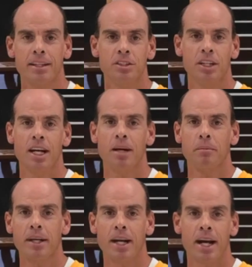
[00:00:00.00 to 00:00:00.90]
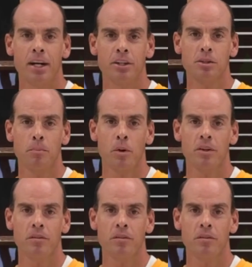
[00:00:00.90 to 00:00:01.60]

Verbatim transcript: the gym, get out here, support the